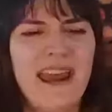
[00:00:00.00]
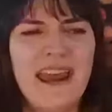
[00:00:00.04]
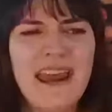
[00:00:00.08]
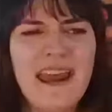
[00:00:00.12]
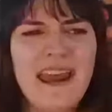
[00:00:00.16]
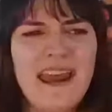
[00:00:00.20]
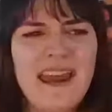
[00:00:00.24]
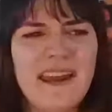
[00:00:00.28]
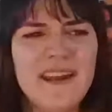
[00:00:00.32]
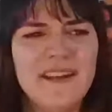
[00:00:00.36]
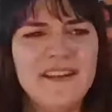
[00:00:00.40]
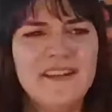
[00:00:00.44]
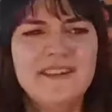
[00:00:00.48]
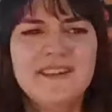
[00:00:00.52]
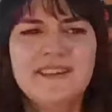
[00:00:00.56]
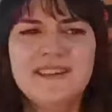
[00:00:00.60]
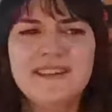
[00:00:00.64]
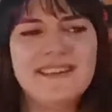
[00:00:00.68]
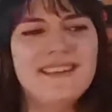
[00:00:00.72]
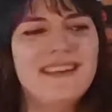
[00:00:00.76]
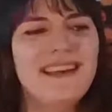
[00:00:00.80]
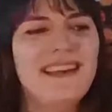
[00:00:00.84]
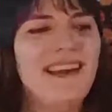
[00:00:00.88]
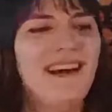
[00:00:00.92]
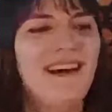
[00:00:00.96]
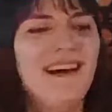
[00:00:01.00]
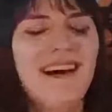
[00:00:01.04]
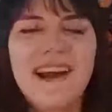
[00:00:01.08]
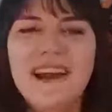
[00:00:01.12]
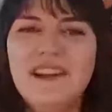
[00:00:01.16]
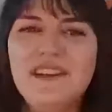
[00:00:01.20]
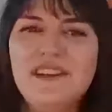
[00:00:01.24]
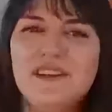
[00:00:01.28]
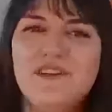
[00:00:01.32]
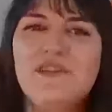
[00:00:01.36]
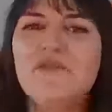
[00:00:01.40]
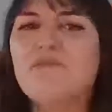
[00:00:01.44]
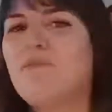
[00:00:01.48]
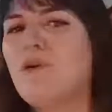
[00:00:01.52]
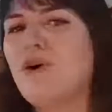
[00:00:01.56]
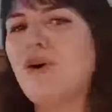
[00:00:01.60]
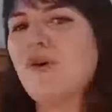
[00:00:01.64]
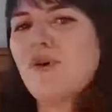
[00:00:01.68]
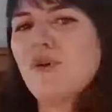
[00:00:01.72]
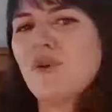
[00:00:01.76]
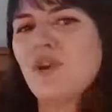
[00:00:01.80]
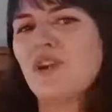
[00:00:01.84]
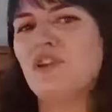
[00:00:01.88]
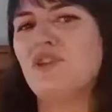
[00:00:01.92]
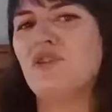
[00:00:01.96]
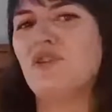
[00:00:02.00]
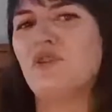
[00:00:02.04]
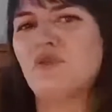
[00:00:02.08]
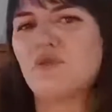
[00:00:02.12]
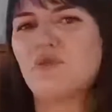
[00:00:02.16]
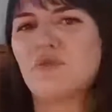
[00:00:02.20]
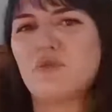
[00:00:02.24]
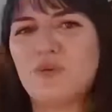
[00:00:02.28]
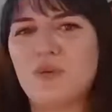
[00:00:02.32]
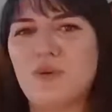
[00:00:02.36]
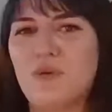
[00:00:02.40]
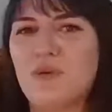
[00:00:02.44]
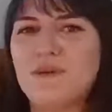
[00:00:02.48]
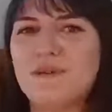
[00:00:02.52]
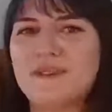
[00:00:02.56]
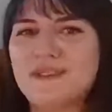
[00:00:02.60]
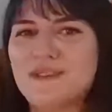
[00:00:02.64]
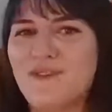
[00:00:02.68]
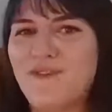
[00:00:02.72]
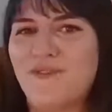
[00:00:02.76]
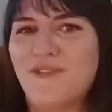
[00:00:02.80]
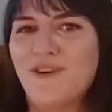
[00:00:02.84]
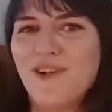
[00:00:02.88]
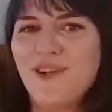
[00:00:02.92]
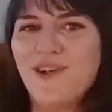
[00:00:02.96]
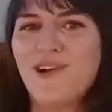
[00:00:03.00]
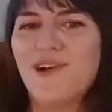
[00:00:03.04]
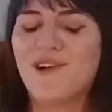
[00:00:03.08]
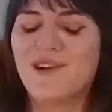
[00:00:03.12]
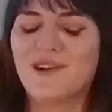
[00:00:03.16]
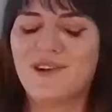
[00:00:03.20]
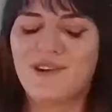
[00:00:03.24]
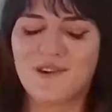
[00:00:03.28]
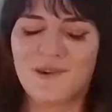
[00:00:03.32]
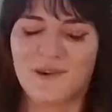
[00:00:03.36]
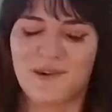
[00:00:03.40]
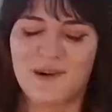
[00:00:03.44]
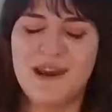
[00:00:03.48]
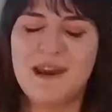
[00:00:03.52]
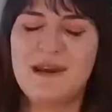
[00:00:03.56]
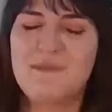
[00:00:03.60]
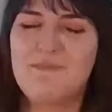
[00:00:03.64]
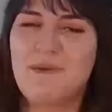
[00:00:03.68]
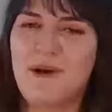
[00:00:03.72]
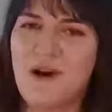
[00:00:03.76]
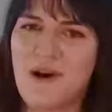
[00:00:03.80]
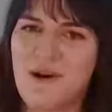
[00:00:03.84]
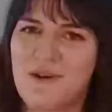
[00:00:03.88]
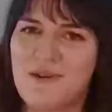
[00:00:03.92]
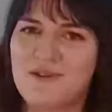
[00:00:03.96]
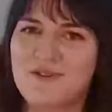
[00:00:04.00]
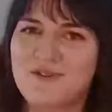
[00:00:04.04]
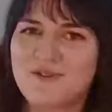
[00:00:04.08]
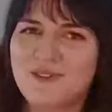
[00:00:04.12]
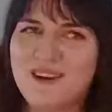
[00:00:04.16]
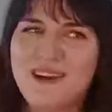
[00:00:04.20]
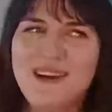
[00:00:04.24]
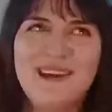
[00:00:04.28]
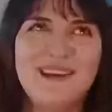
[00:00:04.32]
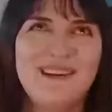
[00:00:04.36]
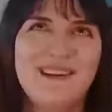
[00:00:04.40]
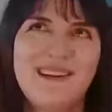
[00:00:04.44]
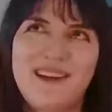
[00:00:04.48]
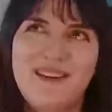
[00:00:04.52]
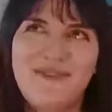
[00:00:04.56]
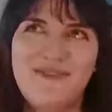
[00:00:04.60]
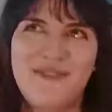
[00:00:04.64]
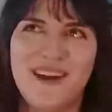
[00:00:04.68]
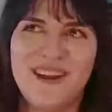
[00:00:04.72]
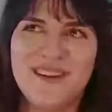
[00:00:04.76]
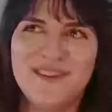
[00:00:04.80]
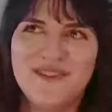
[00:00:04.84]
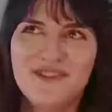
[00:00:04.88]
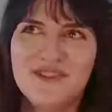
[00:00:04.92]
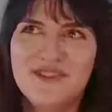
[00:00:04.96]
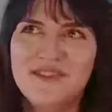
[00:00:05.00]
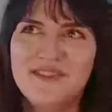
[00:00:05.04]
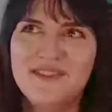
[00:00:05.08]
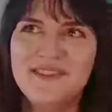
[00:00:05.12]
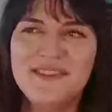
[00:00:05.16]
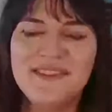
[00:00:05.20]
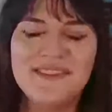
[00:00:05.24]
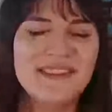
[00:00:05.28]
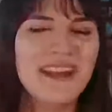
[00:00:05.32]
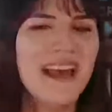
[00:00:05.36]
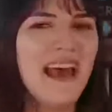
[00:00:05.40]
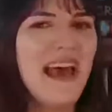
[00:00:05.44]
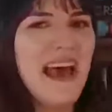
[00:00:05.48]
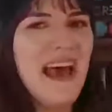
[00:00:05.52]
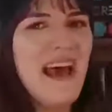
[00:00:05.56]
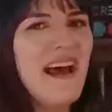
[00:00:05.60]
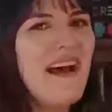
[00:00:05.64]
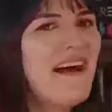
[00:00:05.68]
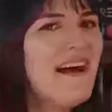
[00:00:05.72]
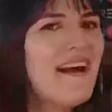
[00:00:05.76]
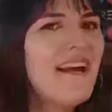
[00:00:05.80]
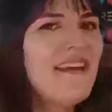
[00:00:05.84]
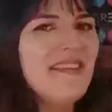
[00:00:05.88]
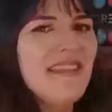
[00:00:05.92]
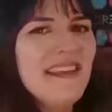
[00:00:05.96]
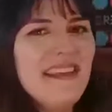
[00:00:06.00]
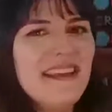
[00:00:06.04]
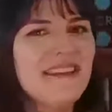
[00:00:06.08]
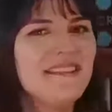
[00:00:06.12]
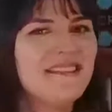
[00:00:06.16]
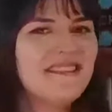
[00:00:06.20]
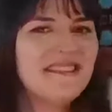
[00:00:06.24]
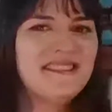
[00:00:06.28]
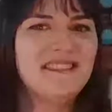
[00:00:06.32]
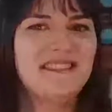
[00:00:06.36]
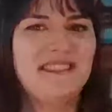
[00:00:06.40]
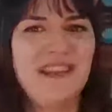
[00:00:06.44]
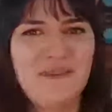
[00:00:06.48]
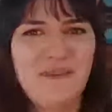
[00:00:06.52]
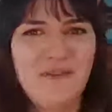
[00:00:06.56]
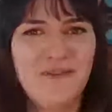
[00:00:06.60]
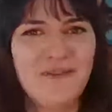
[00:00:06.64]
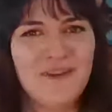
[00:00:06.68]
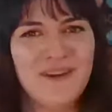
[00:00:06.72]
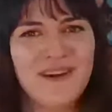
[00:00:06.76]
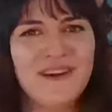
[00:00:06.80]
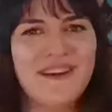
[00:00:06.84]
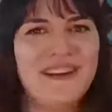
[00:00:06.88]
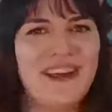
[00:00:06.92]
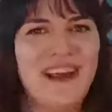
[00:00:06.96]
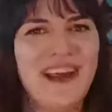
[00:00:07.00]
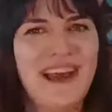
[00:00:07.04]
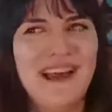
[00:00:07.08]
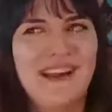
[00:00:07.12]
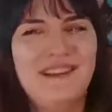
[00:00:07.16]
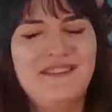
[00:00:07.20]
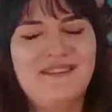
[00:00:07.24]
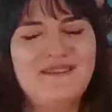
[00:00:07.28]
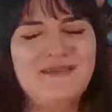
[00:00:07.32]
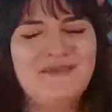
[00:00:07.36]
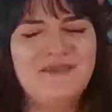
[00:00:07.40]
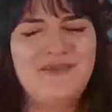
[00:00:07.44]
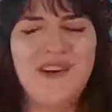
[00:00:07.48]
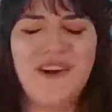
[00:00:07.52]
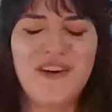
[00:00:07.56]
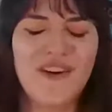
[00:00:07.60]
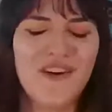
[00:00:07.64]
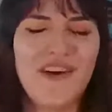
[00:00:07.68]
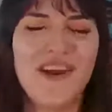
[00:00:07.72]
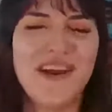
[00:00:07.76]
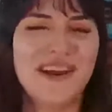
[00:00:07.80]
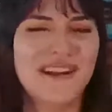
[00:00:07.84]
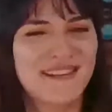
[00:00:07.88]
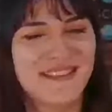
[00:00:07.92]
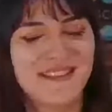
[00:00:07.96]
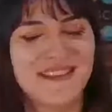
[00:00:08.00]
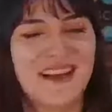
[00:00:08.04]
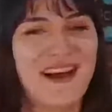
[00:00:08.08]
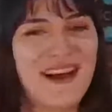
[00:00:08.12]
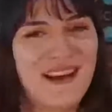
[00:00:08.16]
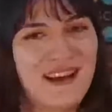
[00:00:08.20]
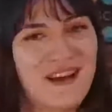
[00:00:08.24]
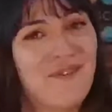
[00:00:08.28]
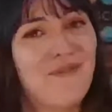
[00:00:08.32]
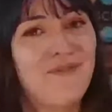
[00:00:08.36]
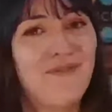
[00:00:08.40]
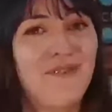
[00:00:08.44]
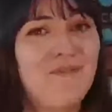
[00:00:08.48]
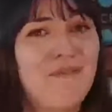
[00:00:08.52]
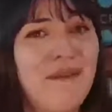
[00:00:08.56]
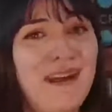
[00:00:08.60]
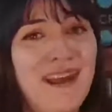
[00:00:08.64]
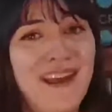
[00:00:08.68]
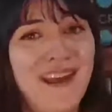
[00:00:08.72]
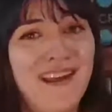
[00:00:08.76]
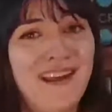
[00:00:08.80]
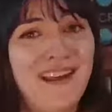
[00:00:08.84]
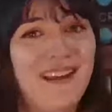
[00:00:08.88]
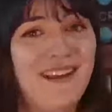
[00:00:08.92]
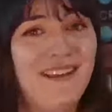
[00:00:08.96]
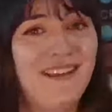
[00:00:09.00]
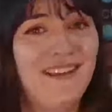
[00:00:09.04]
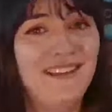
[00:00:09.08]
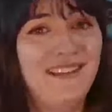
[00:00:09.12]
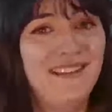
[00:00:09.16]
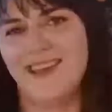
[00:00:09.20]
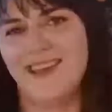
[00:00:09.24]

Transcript: And the idea of borrowing your rules to follow Greek poetry conventions, I think it's different and very exciting for me.